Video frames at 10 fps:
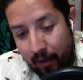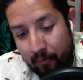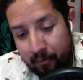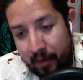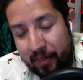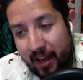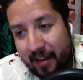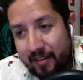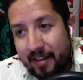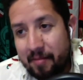But then at
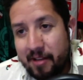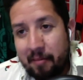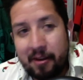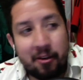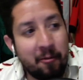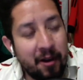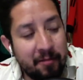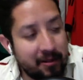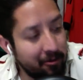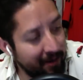the same time, I don't want to
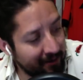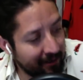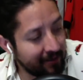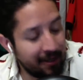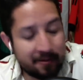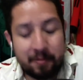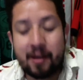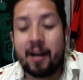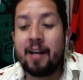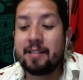be two Mexican teams
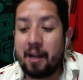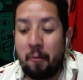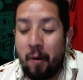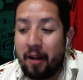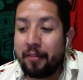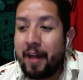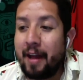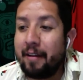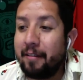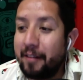because I want
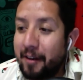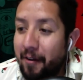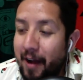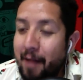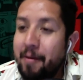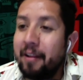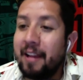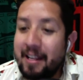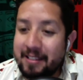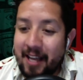that,
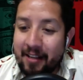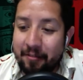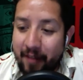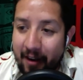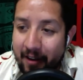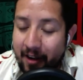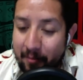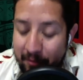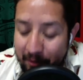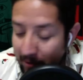MLS side to finally
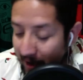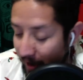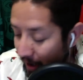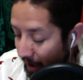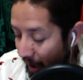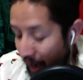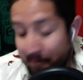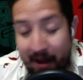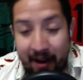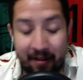come through. And
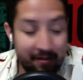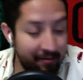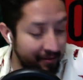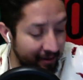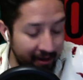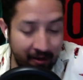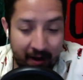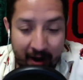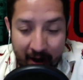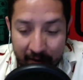I'm not,
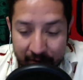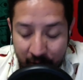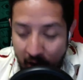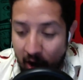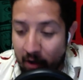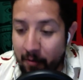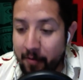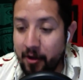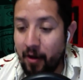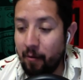to
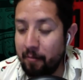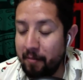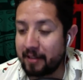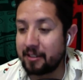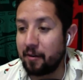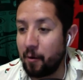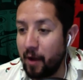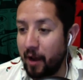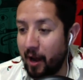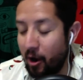all, I want Mexico to
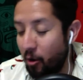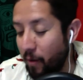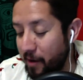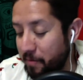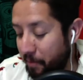win.